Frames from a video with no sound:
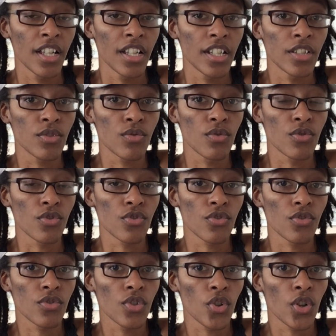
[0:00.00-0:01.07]
It goes
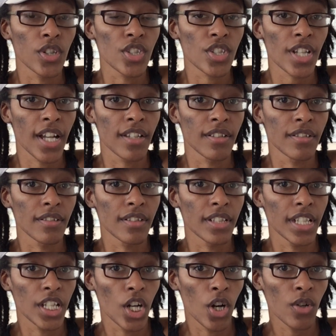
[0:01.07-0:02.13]
through your channel
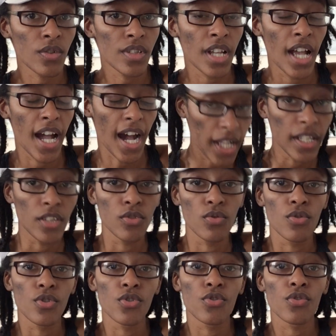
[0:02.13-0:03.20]
layout and it
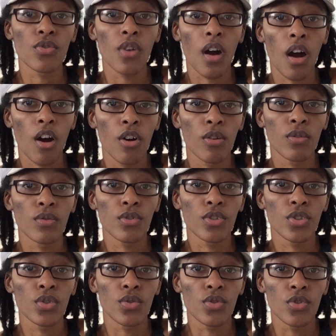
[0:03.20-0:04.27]
goes through how
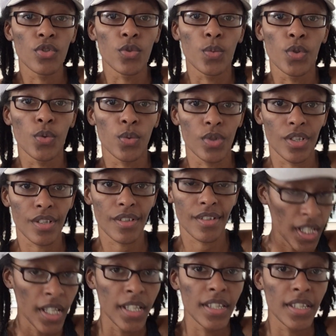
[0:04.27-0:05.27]
YouTube works.